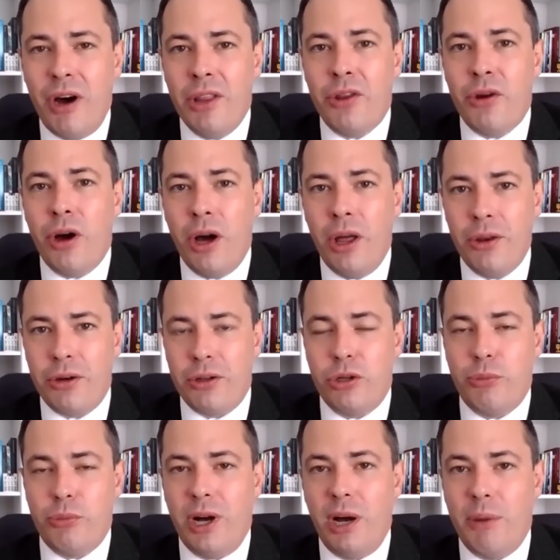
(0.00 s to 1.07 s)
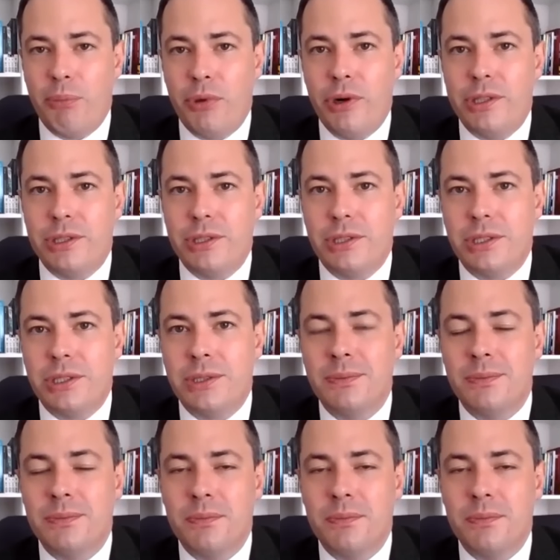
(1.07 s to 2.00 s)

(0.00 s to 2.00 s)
on their other global operations?